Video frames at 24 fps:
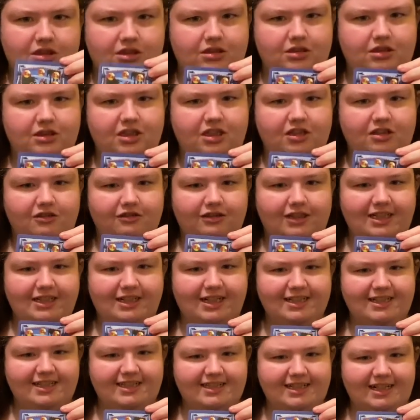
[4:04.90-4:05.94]
So, like I
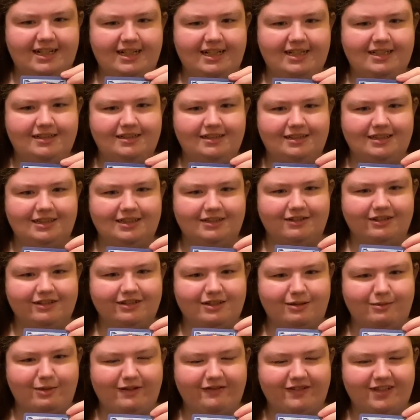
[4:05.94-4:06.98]
said, I draw this to
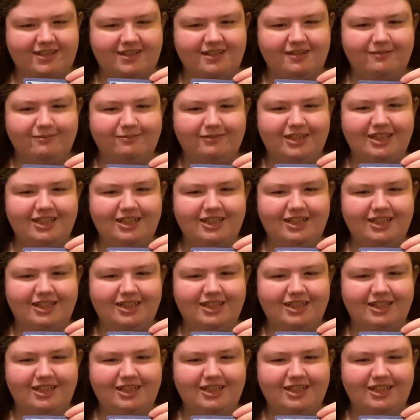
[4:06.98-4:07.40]
my face up.